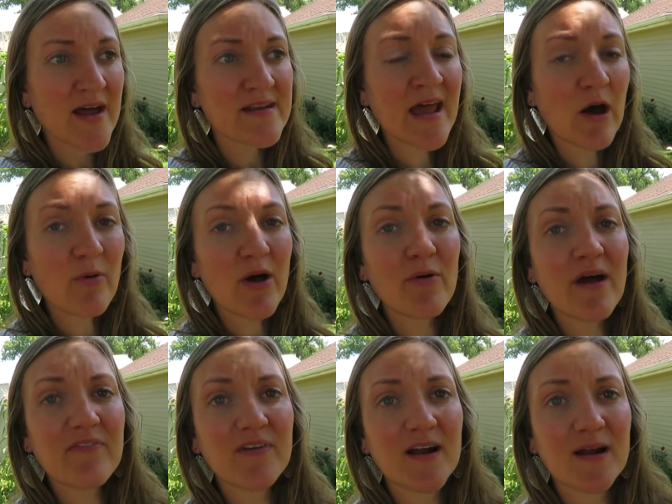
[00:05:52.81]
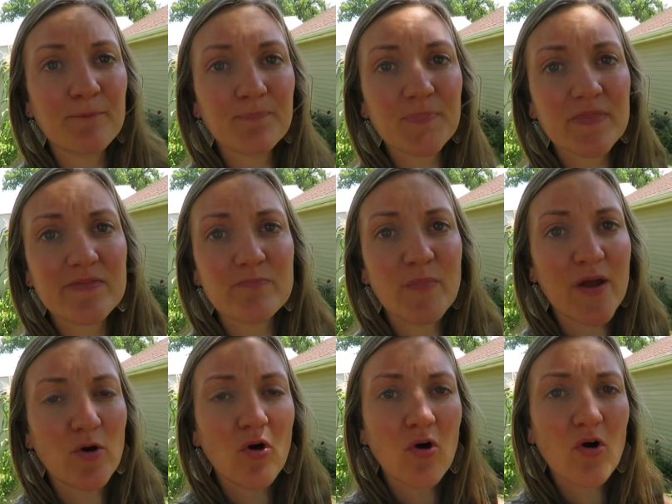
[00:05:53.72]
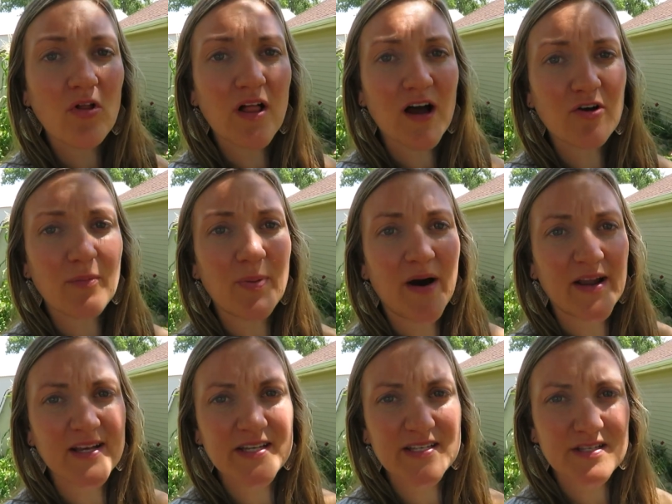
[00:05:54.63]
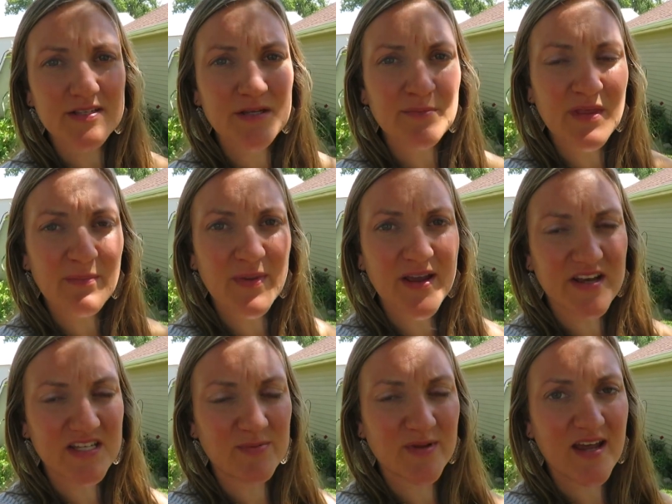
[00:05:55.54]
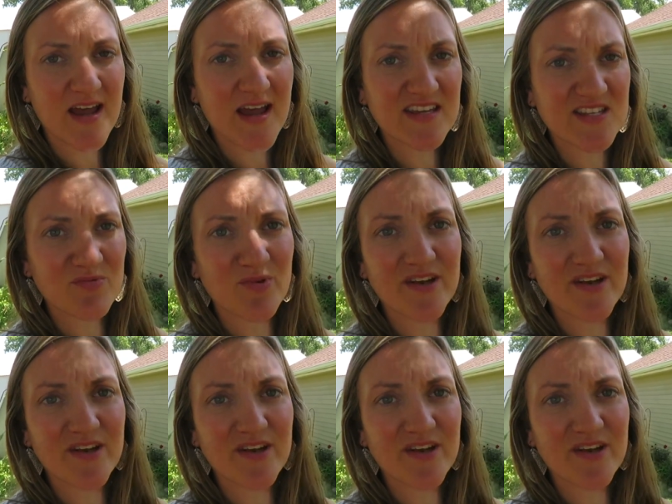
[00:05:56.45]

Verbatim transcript: Now, however, my whole aquaponic system that my husband has